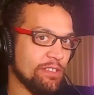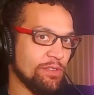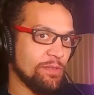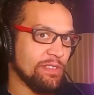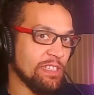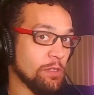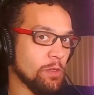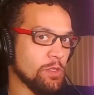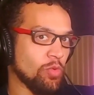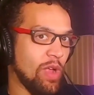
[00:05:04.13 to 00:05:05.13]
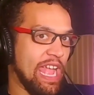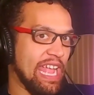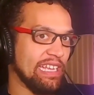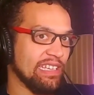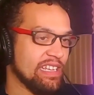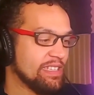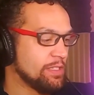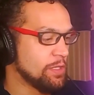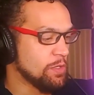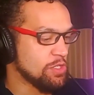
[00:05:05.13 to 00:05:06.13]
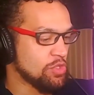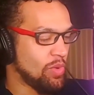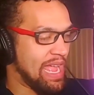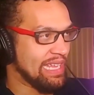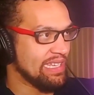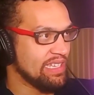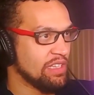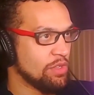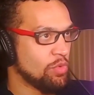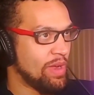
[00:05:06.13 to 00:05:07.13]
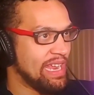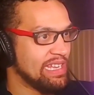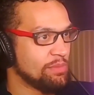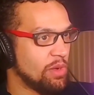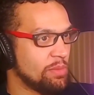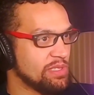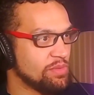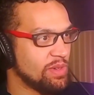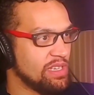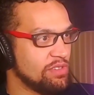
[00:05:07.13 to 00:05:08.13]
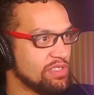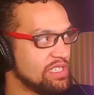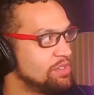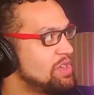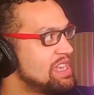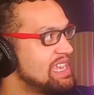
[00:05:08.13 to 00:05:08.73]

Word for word: to, the little swag, the little swaggy Lil Wayne moments we're used to.